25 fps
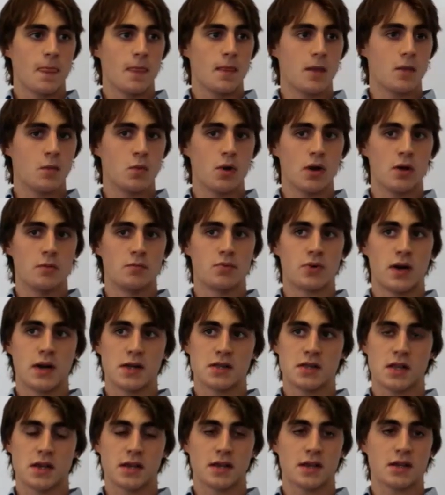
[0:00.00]
The
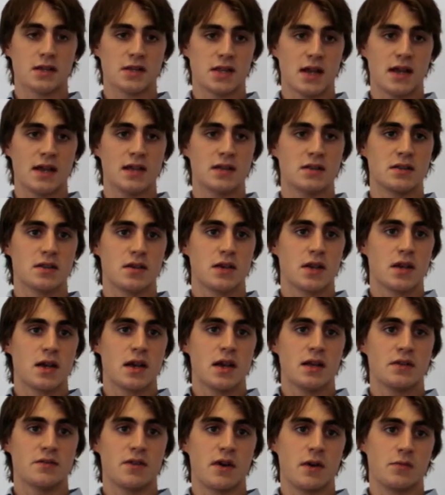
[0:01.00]
WordPress, like I say, is
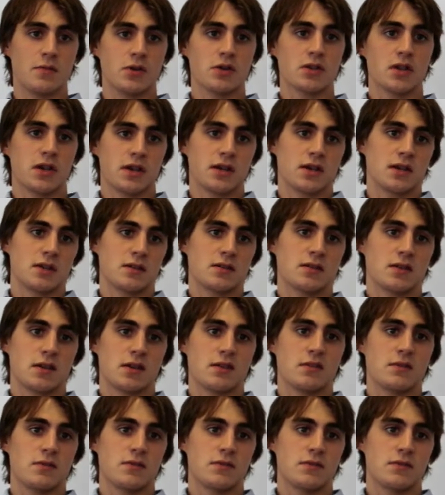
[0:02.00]
very much like a kind